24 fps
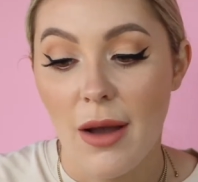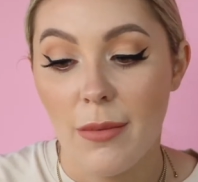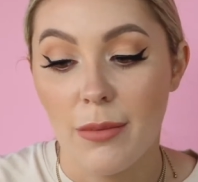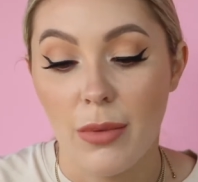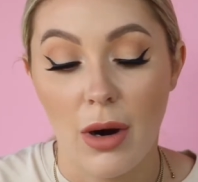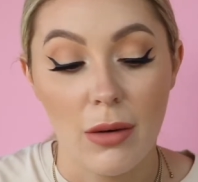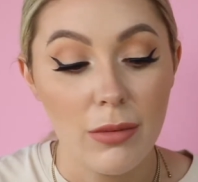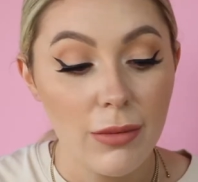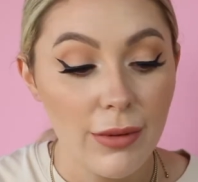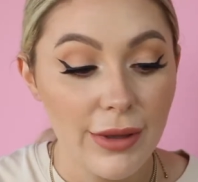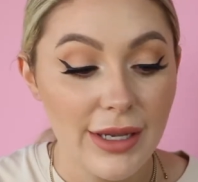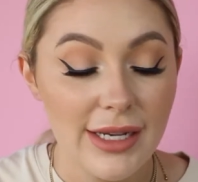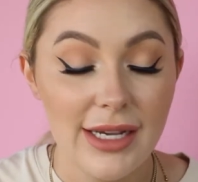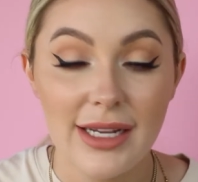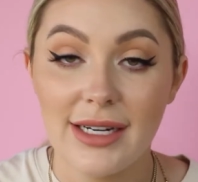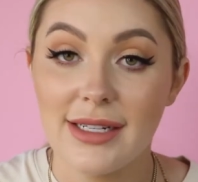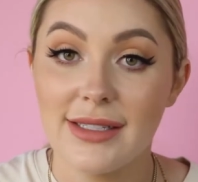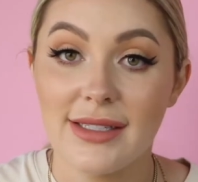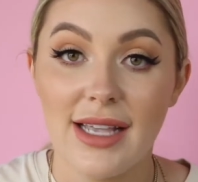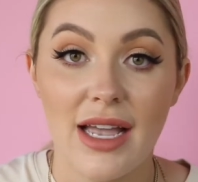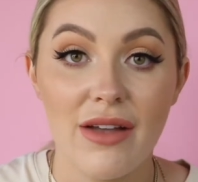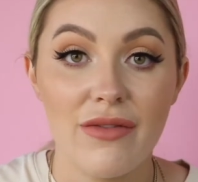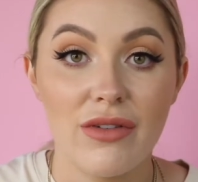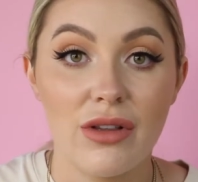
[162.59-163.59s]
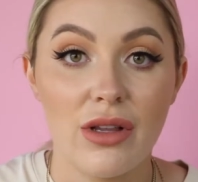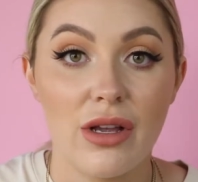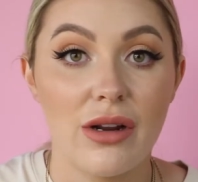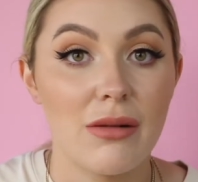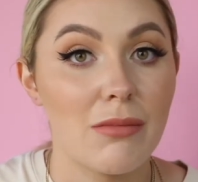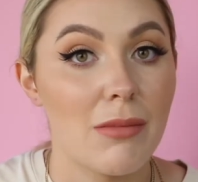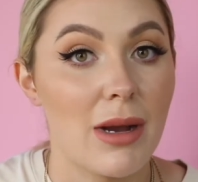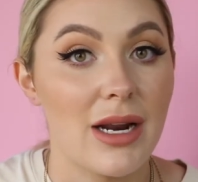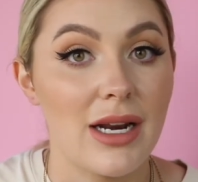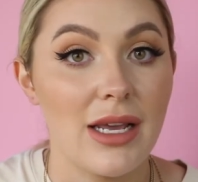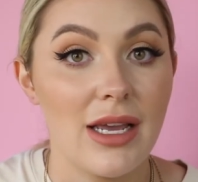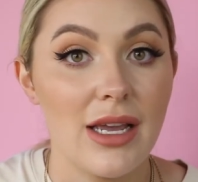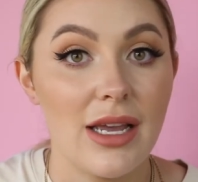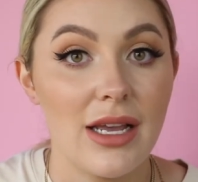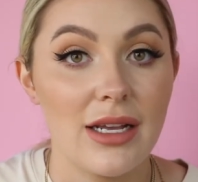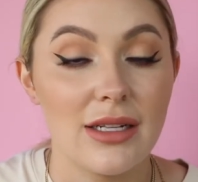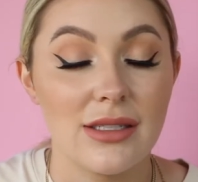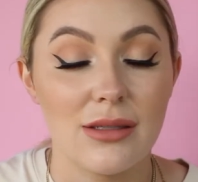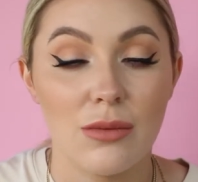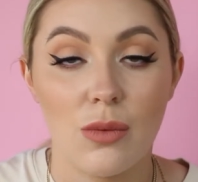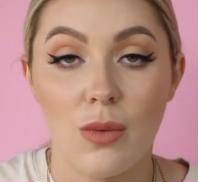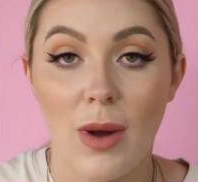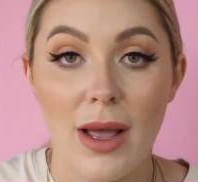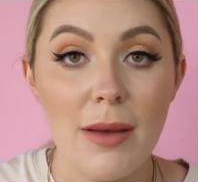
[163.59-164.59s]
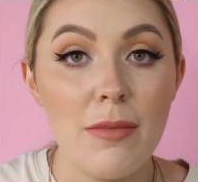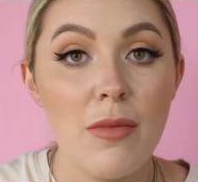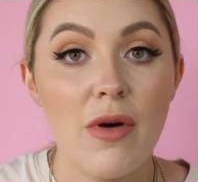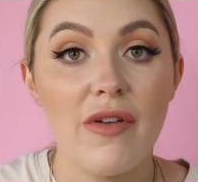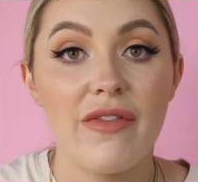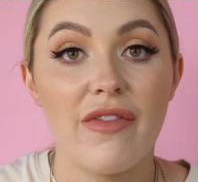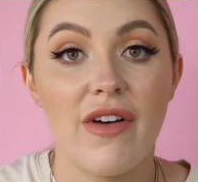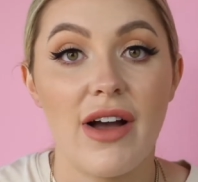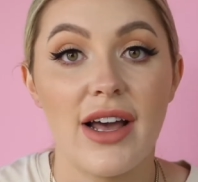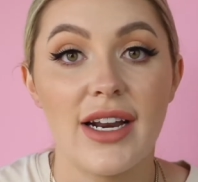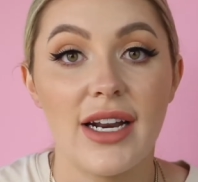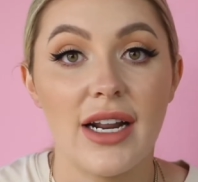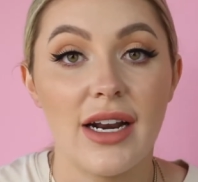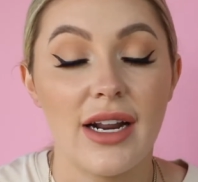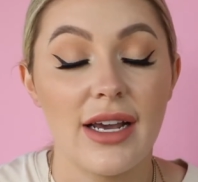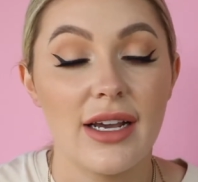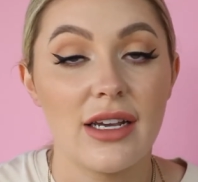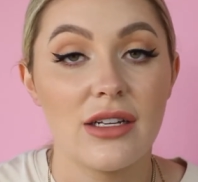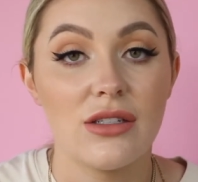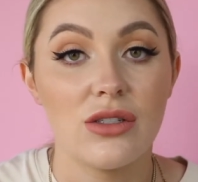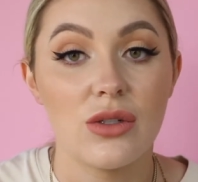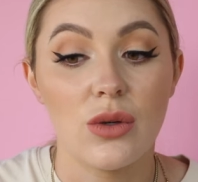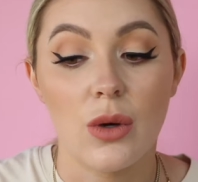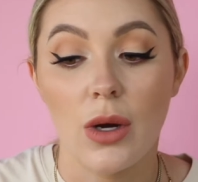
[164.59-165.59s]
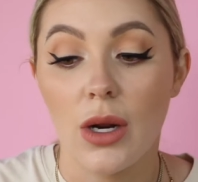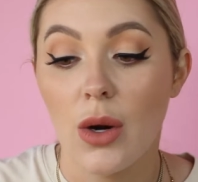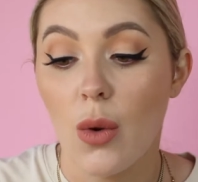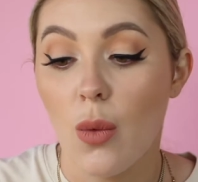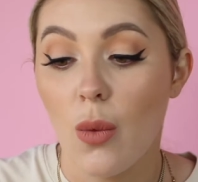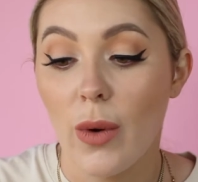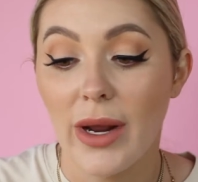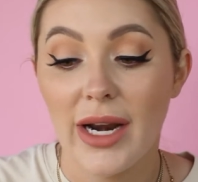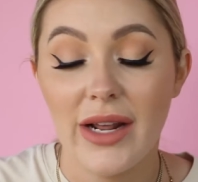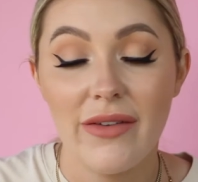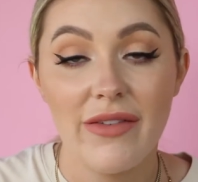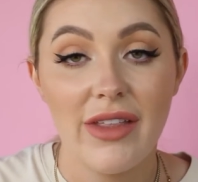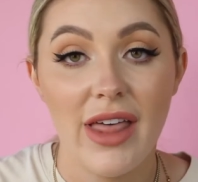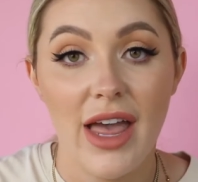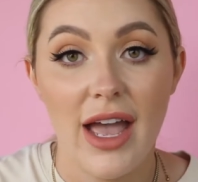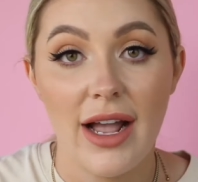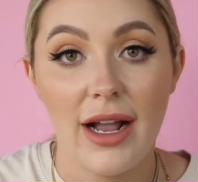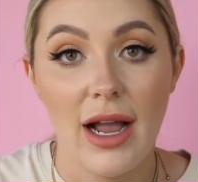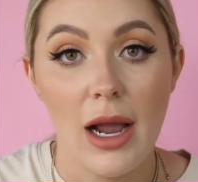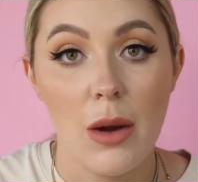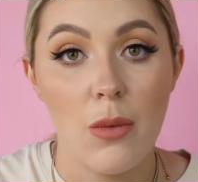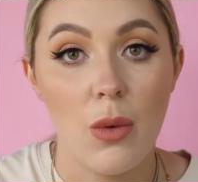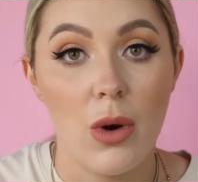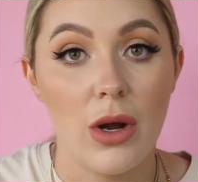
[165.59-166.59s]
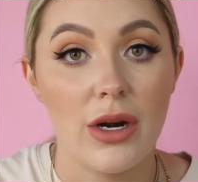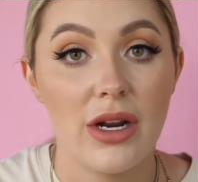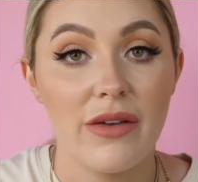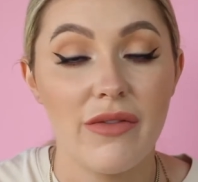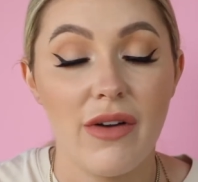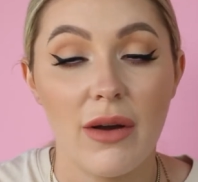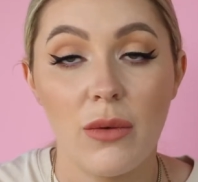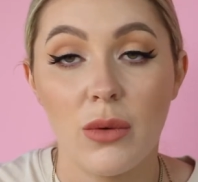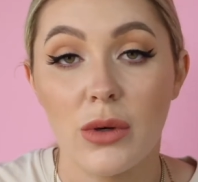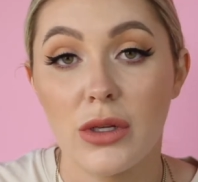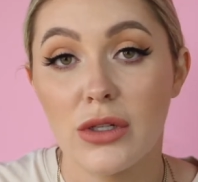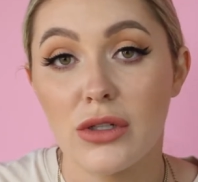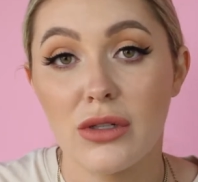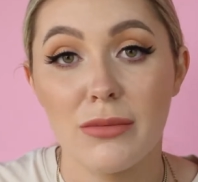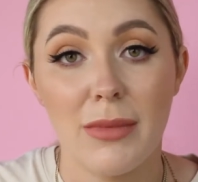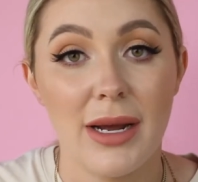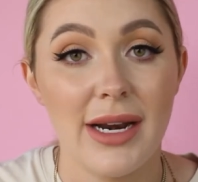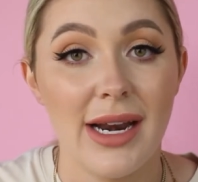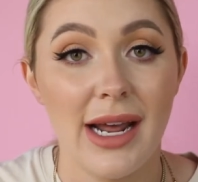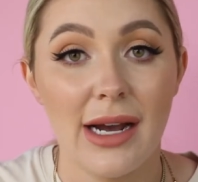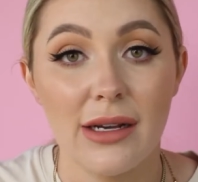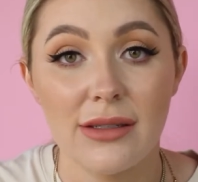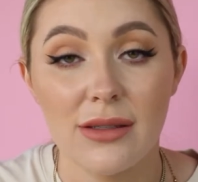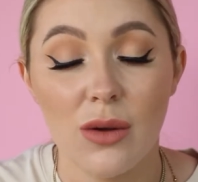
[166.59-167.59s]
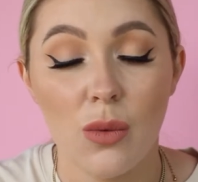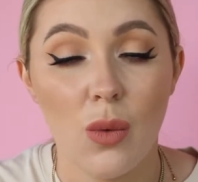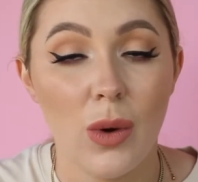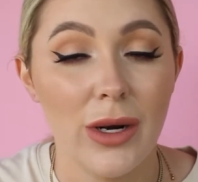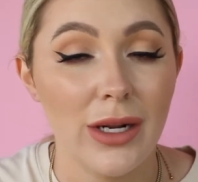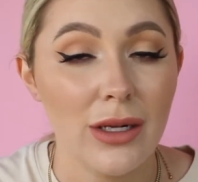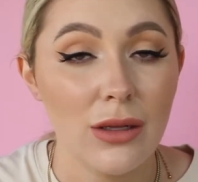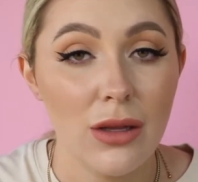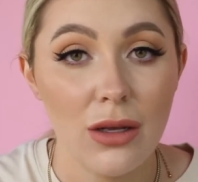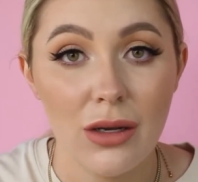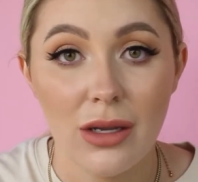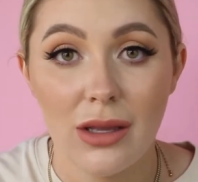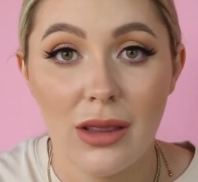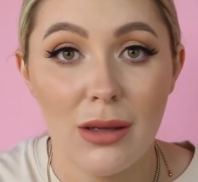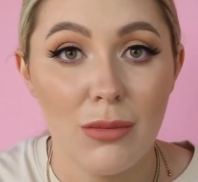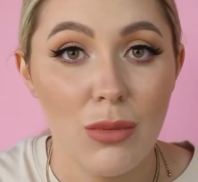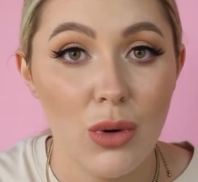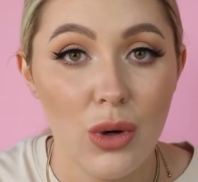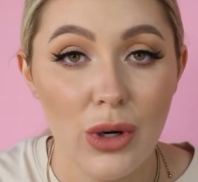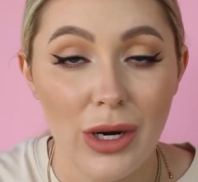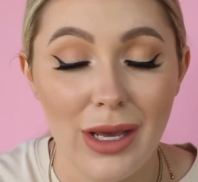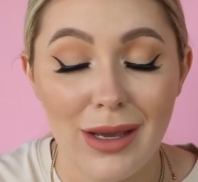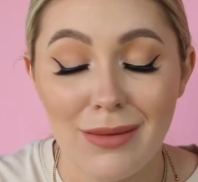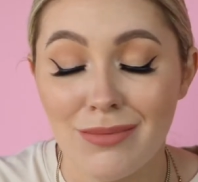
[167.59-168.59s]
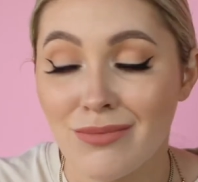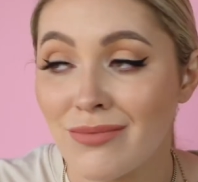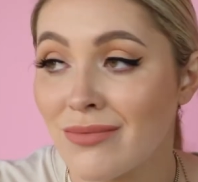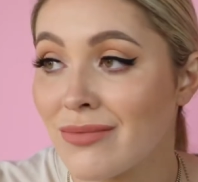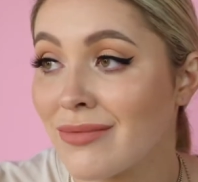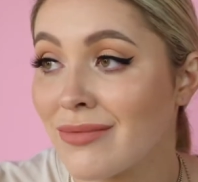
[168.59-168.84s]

Probably going to save a lot of money. It's way more fun and I can do it whenever the heck I want. If I want to do my nails at 1 o'clock in the morning,